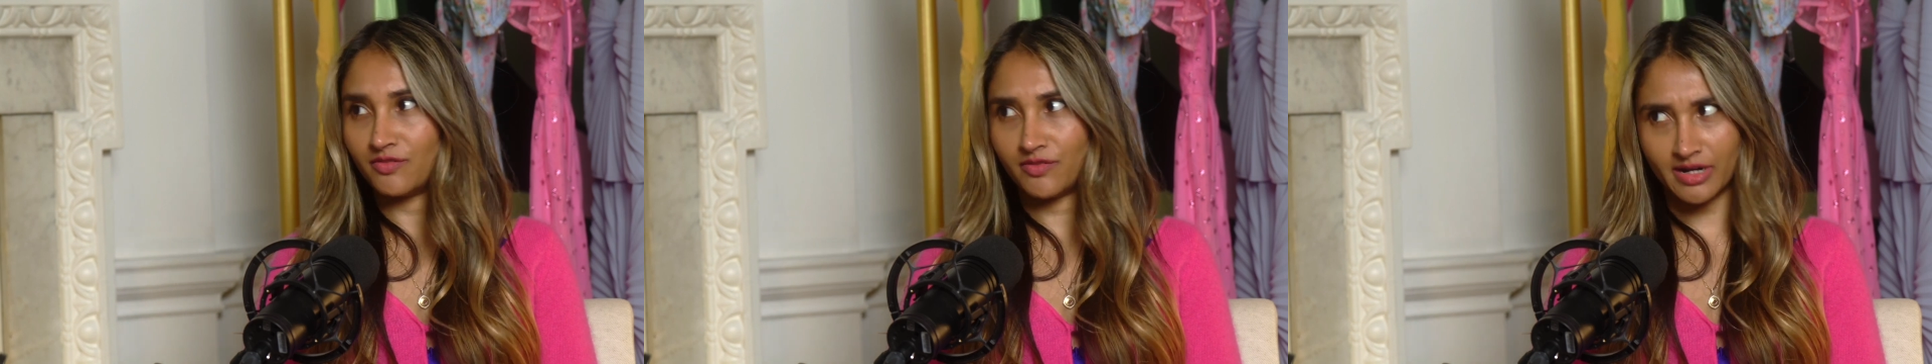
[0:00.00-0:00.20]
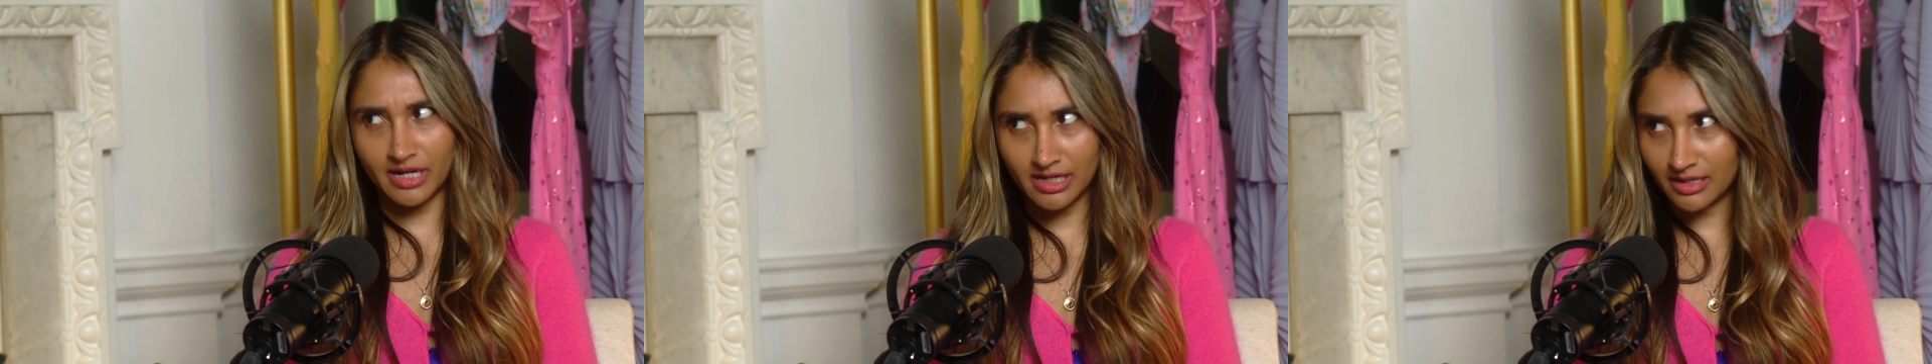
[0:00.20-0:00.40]

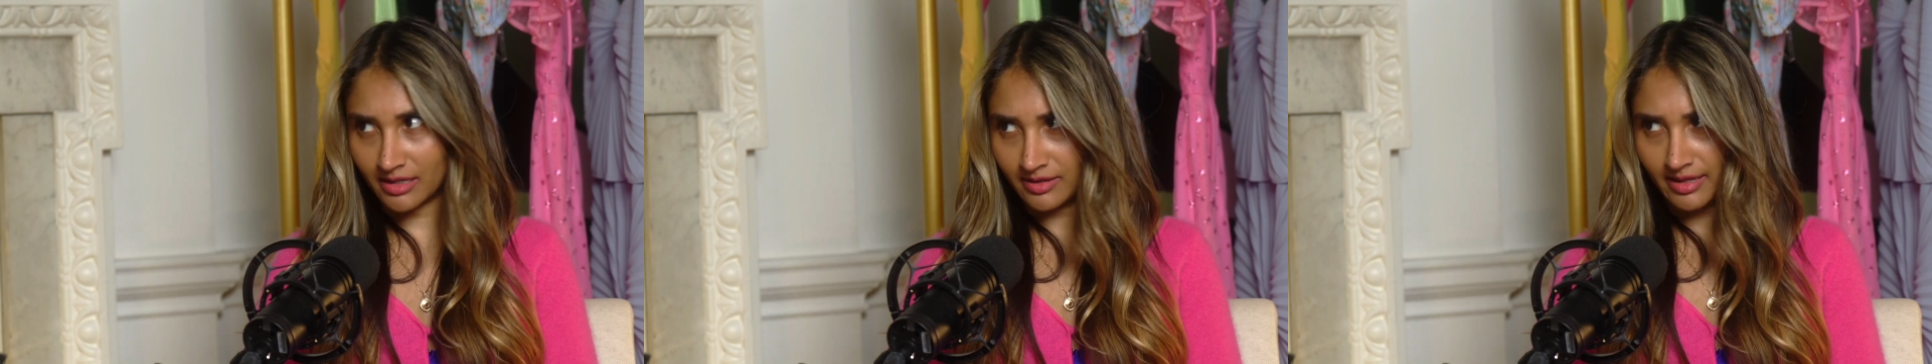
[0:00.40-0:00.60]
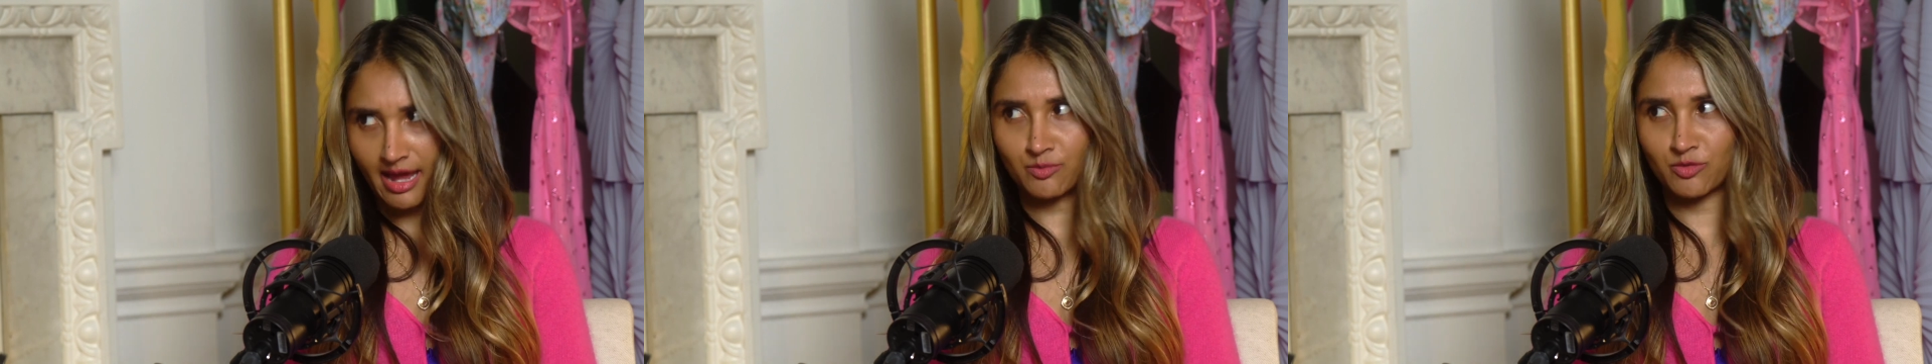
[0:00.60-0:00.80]
very
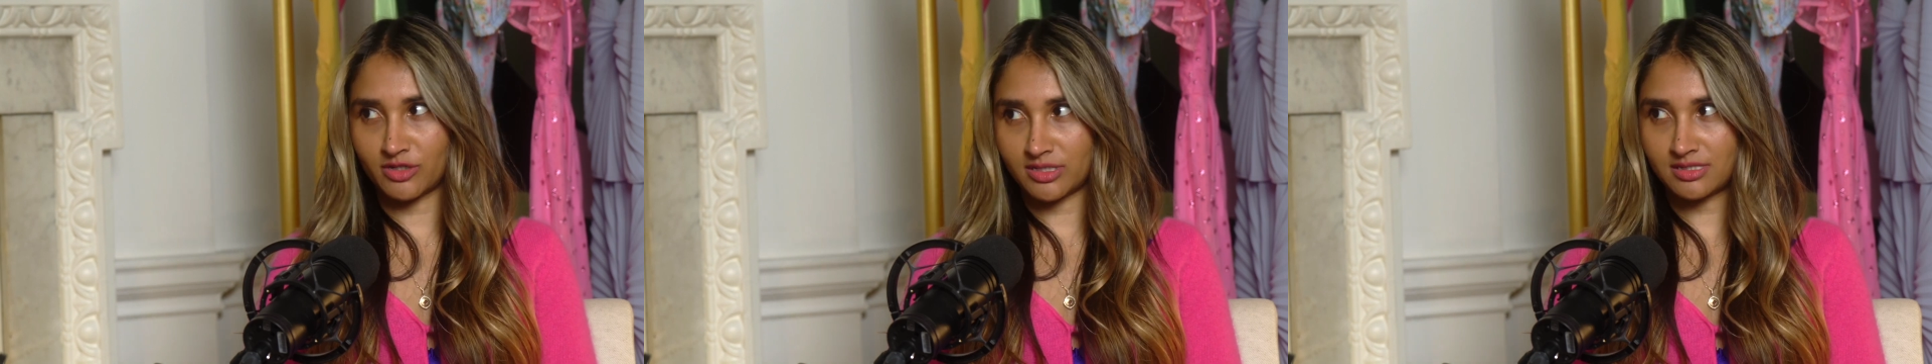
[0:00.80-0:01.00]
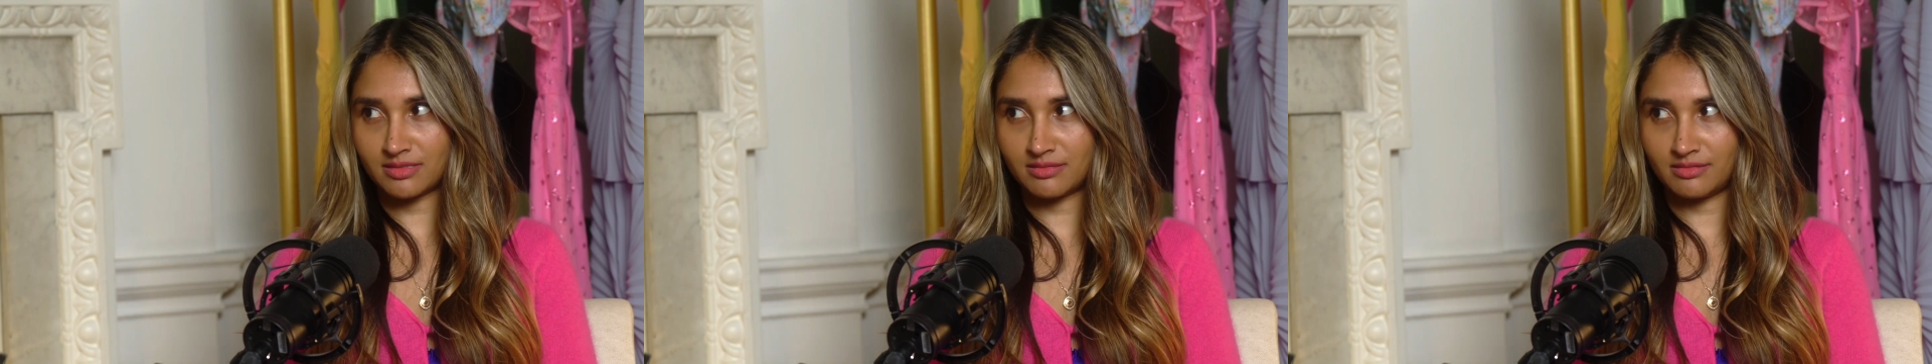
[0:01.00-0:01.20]

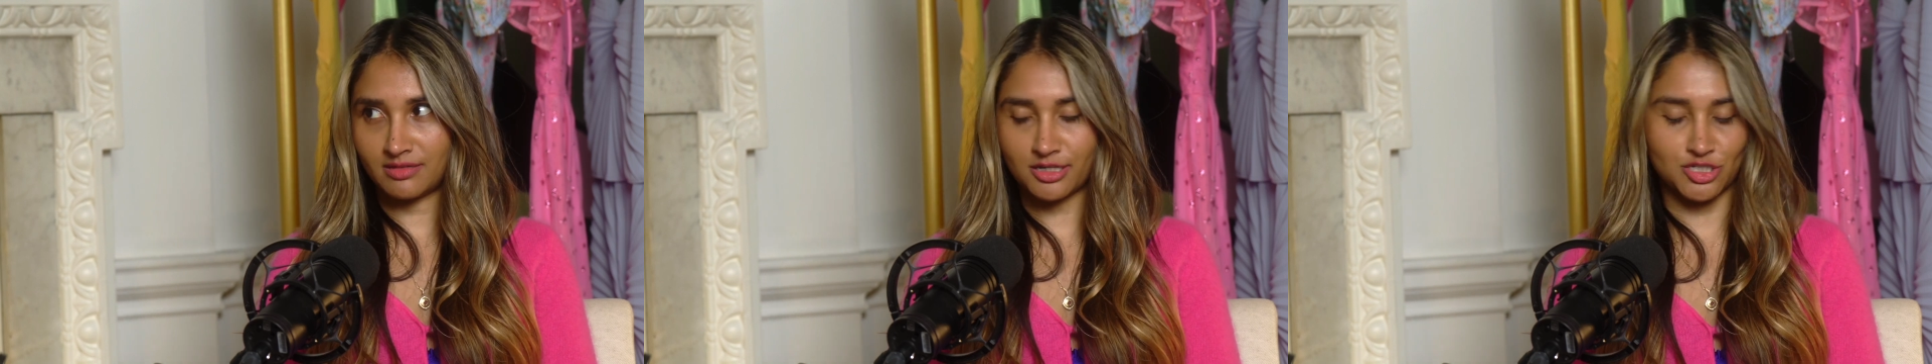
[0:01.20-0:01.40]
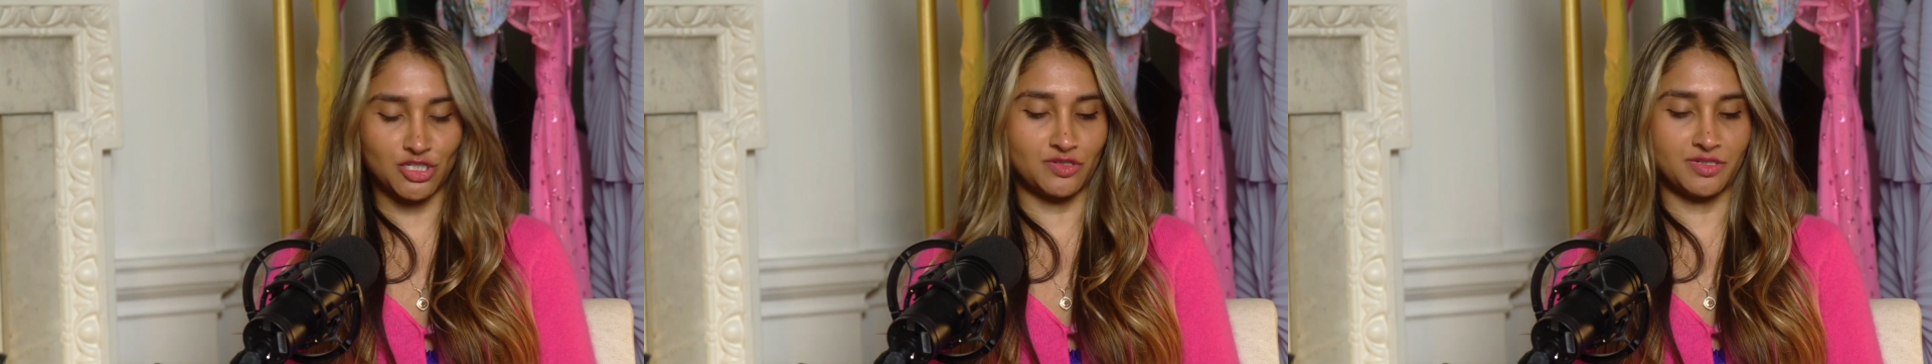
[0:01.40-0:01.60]
glamorous
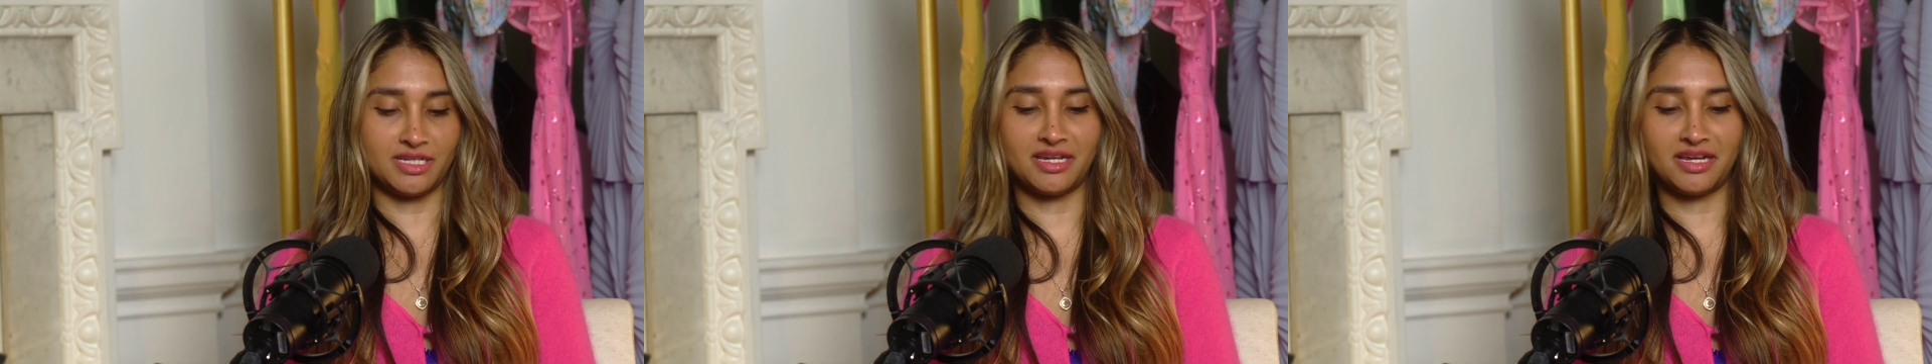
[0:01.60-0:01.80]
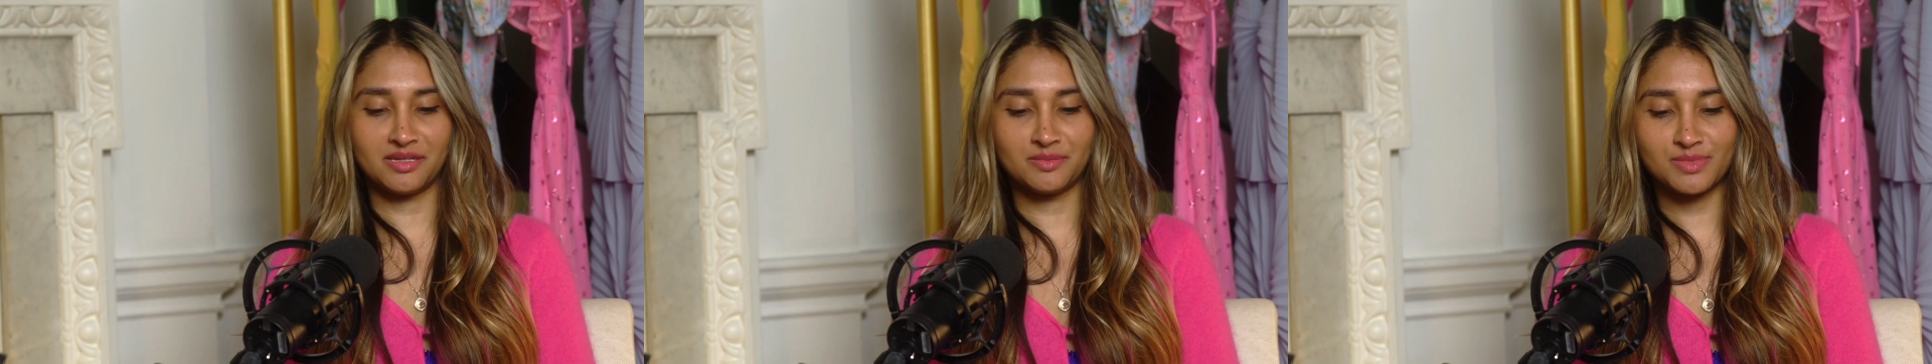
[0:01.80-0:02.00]
luxury
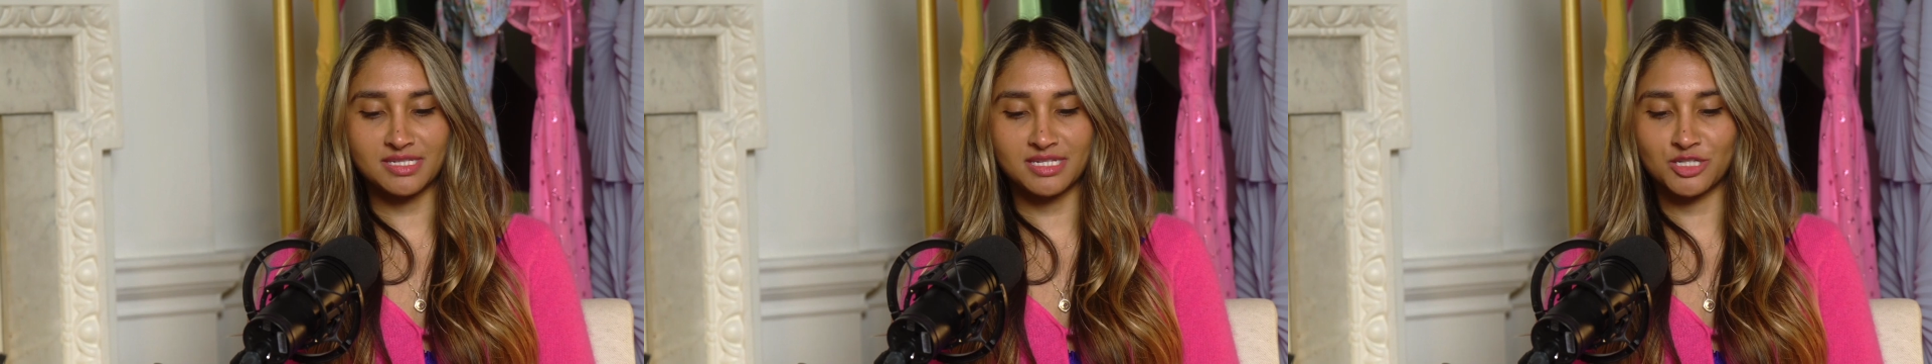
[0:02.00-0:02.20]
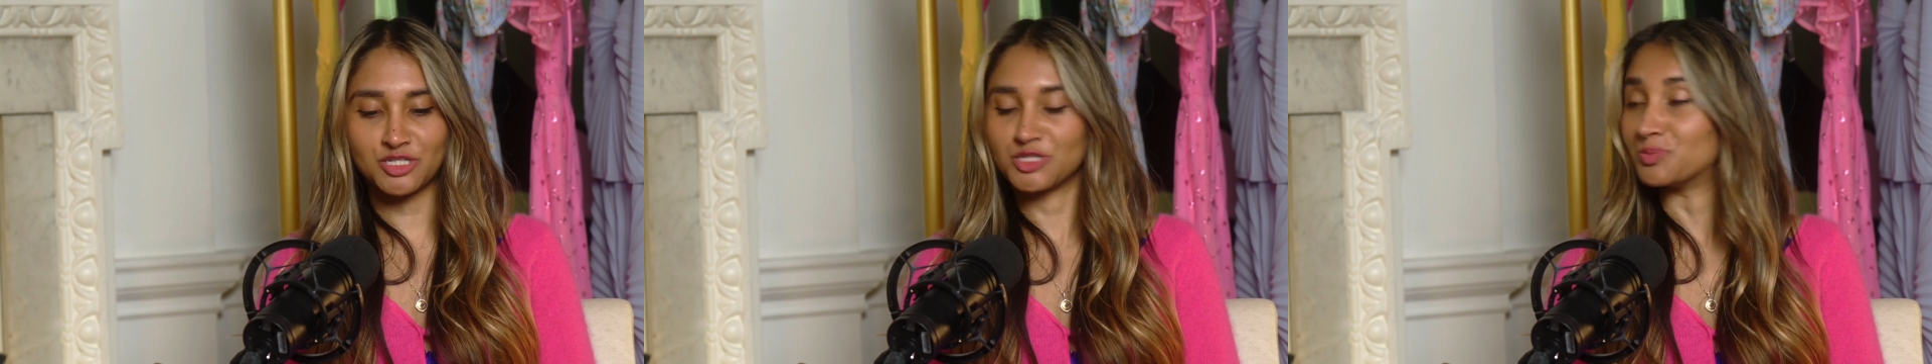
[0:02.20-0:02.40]
names
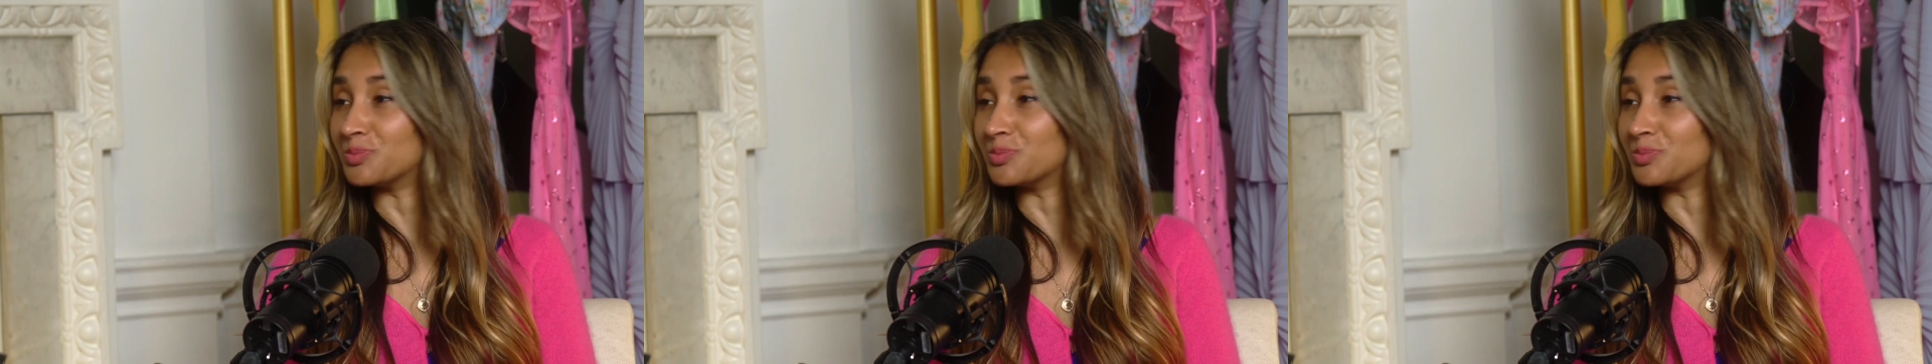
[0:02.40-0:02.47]
such as